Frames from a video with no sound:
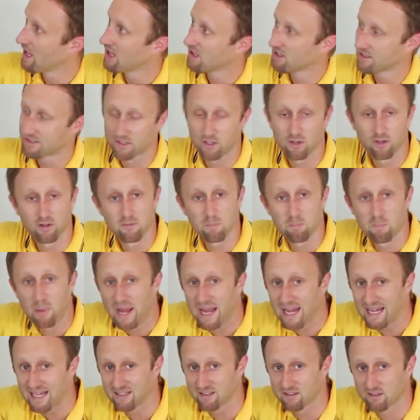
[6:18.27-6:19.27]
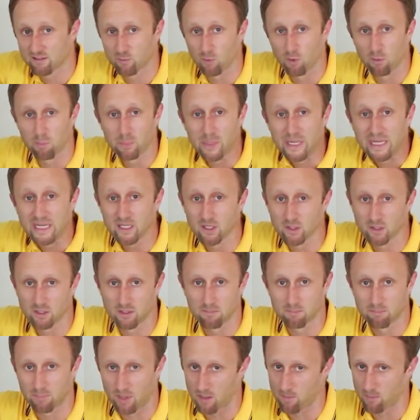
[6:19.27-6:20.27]
Certain paints will peel
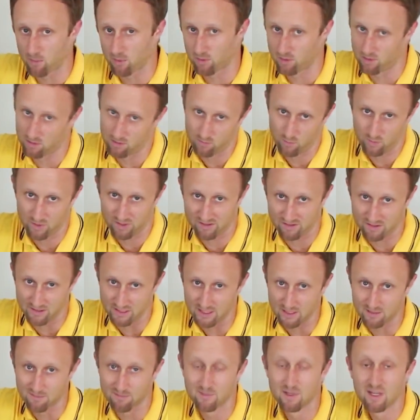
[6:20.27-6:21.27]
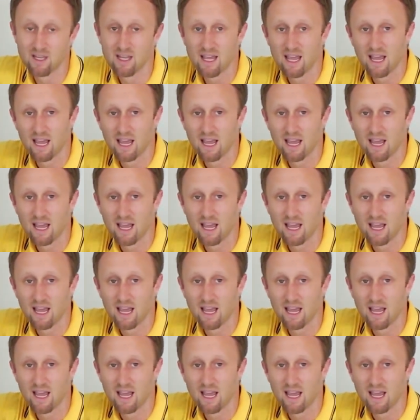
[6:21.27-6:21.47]
and bubble with steam.